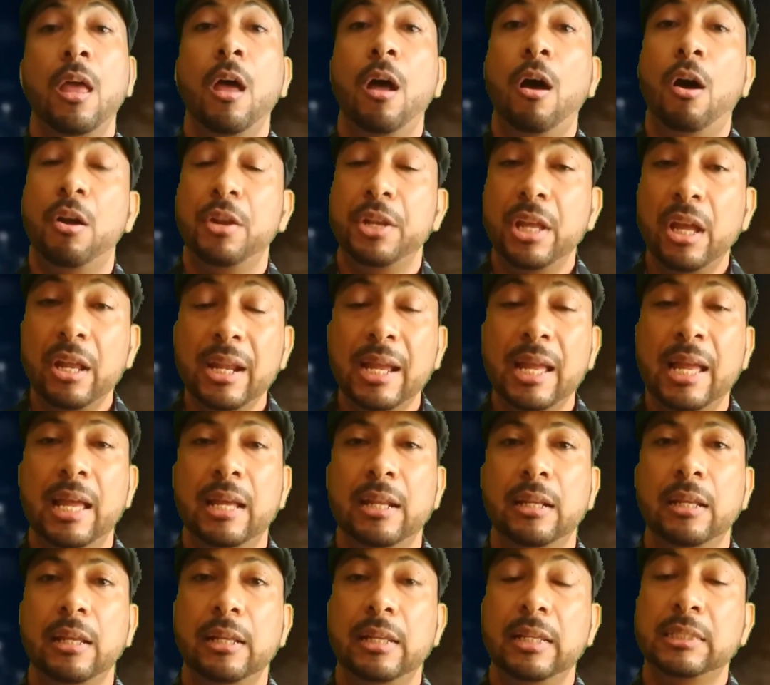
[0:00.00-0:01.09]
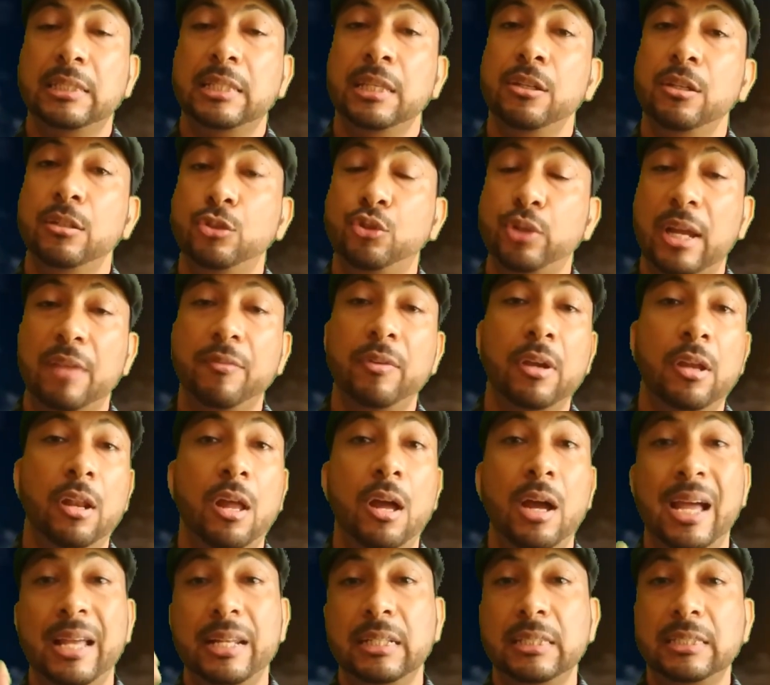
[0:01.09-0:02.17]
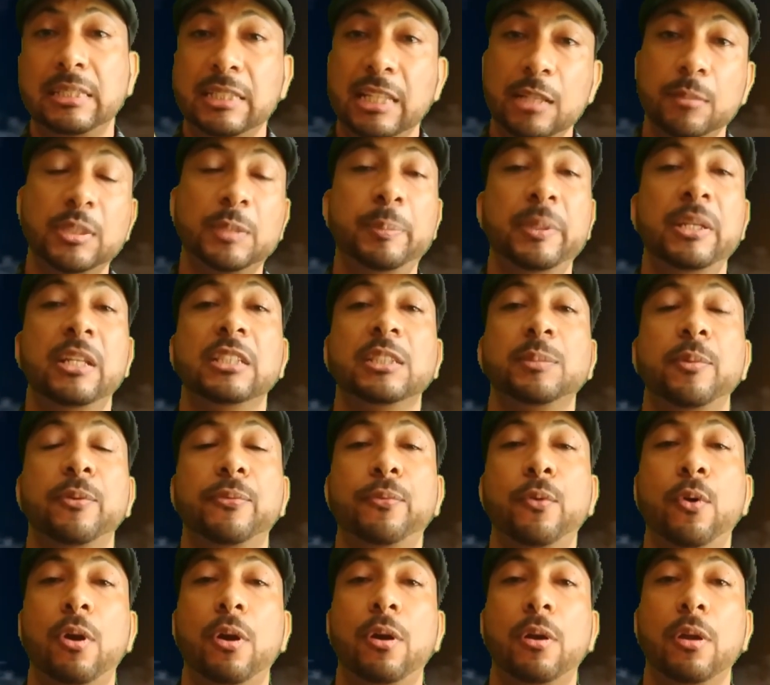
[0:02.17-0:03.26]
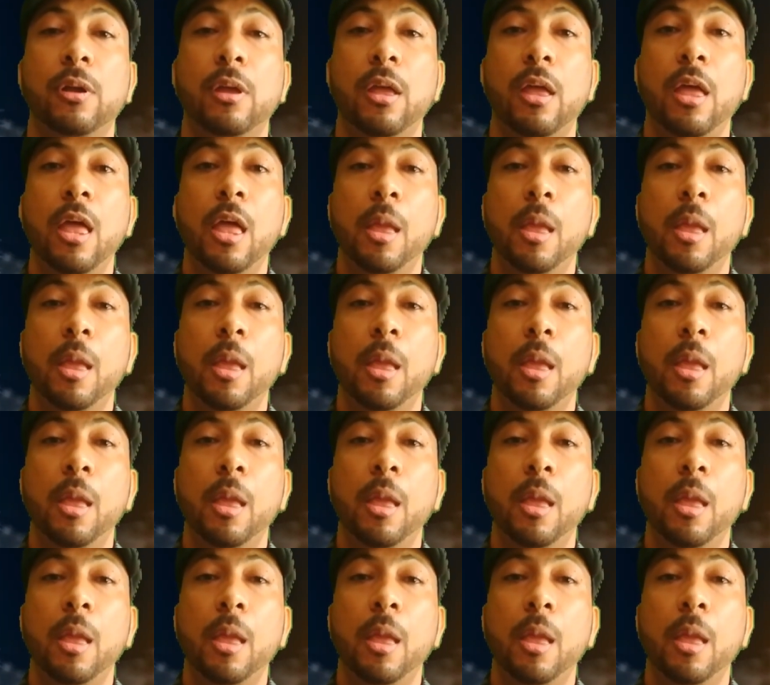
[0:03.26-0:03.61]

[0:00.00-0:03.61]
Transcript: On the other hand, let's say you're driving along at the same speed as before,